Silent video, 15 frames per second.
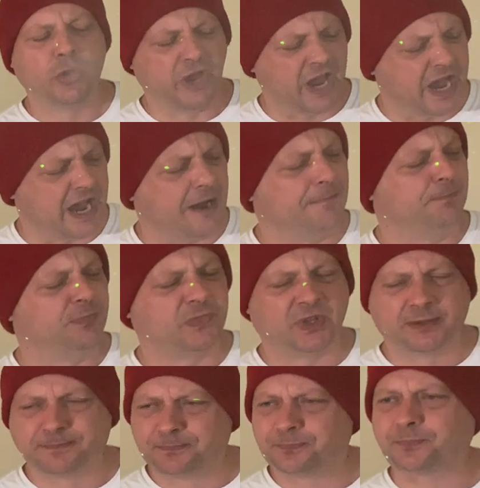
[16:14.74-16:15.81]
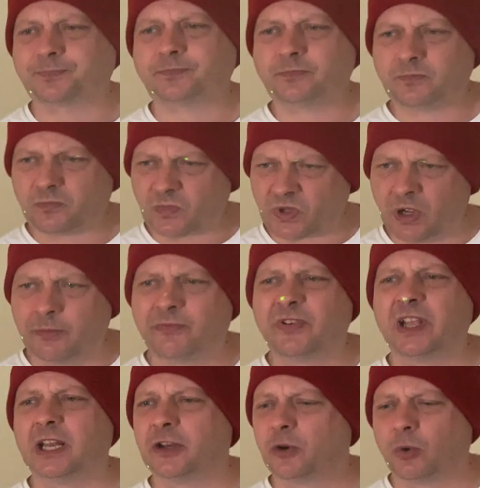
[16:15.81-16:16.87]
Yeah. I'm
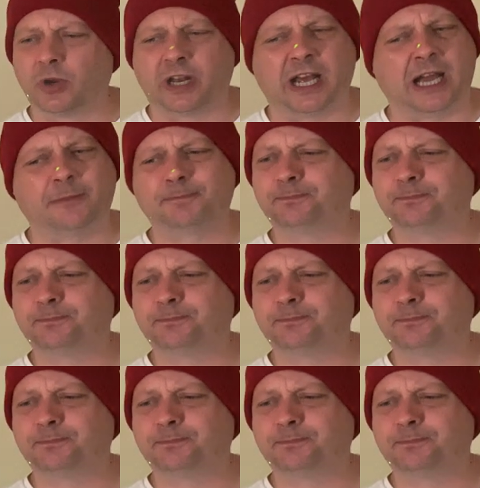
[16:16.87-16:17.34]
feeling and, all and that.